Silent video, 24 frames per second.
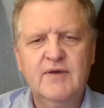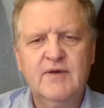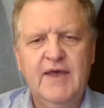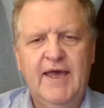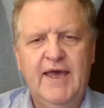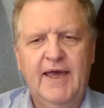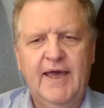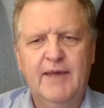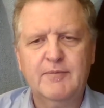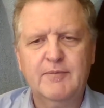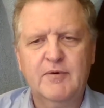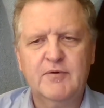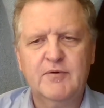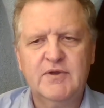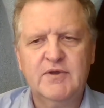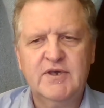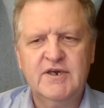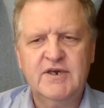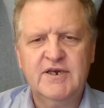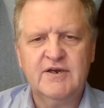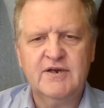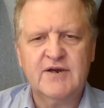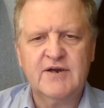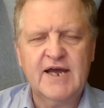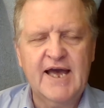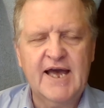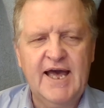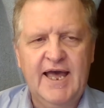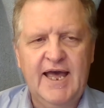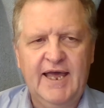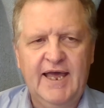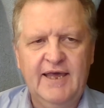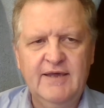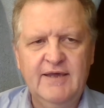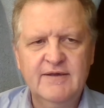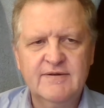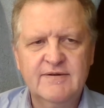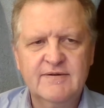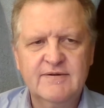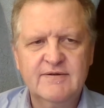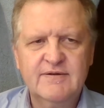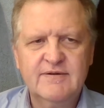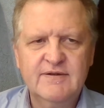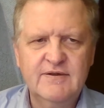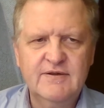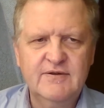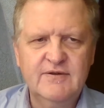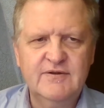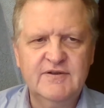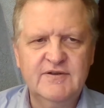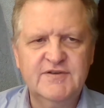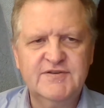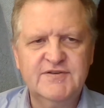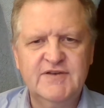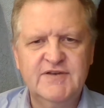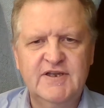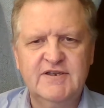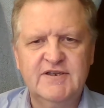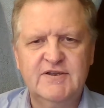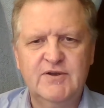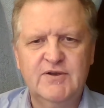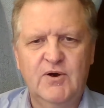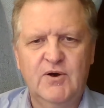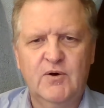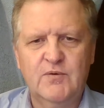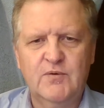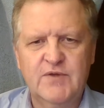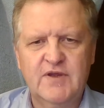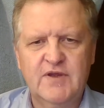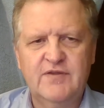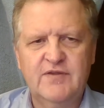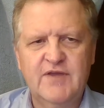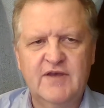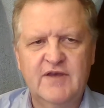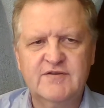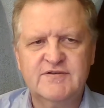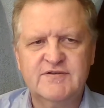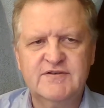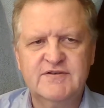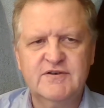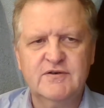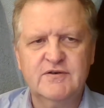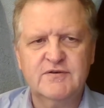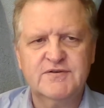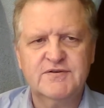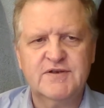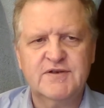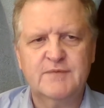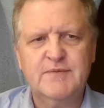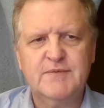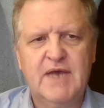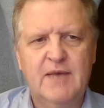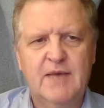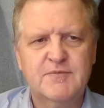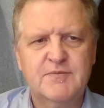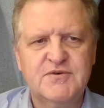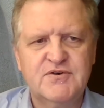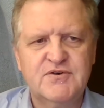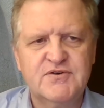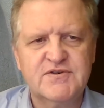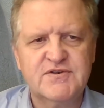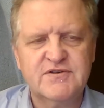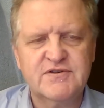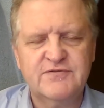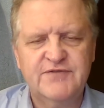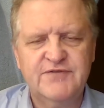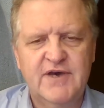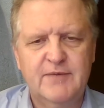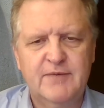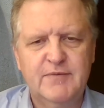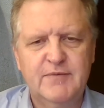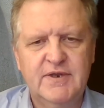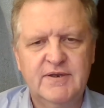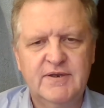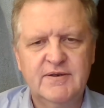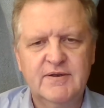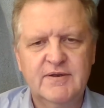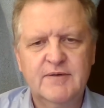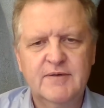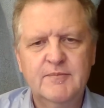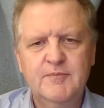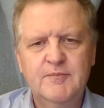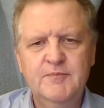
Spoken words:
Okay, but when you hear I, you just need to know that they still sometimes use the feminine.